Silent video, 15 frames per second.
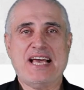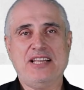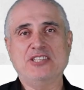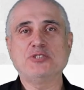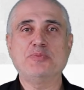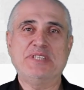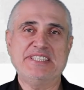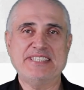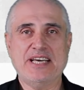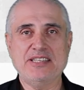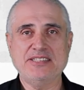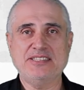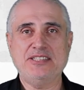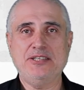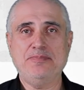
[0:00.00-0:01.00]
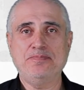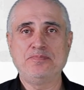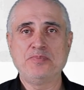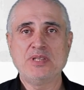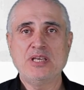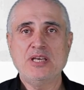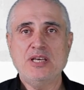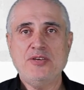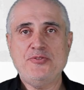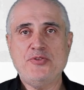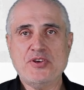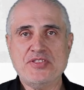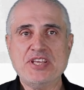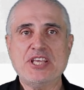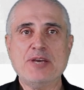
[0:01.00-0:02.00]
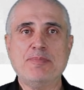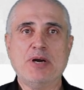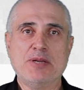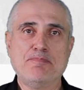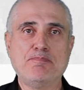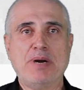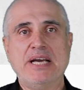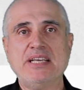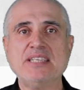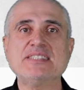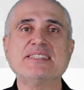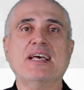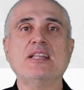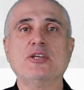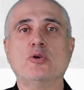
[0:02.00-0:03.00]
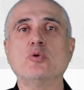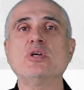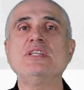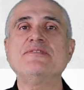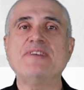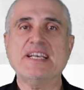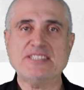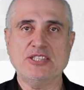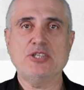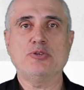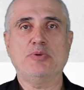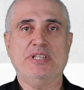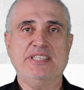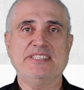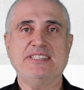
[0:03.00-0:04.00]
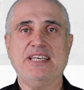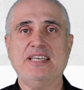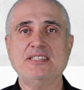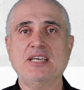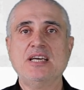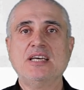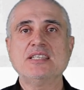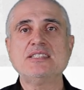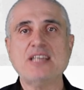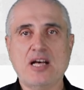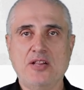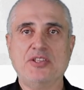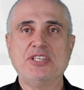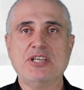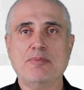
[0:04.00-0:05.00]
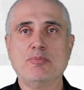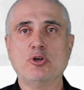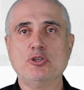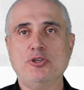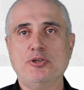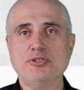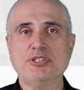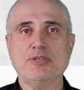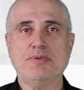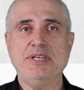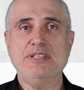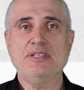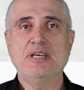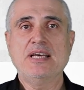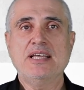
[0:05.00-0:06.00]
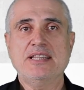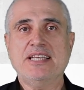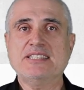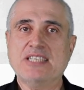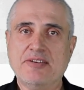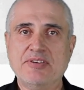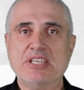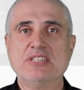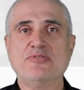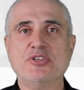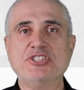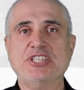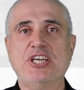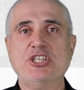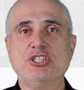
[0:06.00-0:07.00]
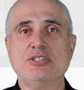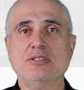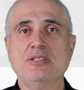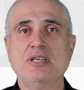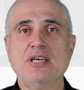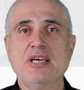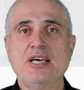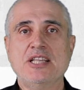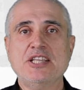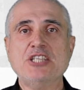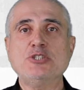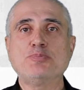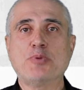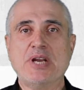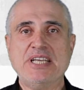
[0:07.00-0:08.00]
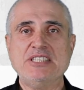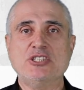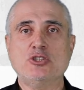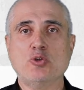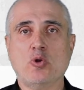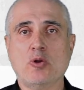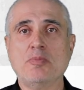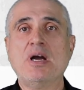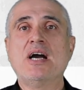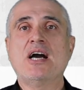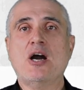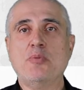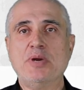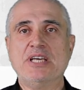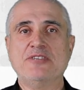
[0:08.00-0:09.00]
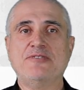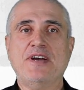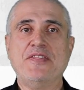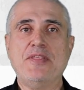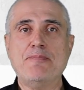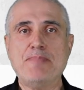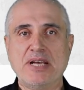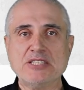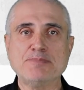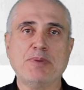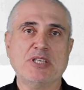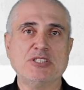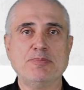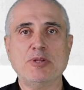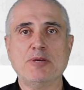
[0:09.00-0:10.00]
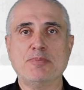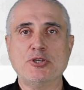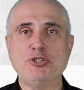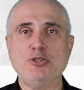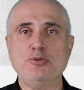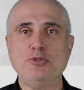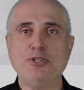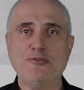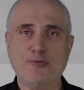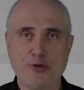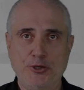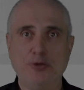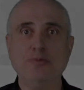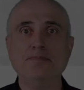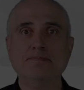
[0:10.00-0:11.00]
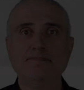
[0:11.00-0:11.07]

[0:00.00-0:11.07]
Talis with the Talis team. If you're thinking about buying, selling, or investing in real estate, dial the number on your screen. Let's have a conversation. Let's brainstorm how we can find the best possible opportunity for you.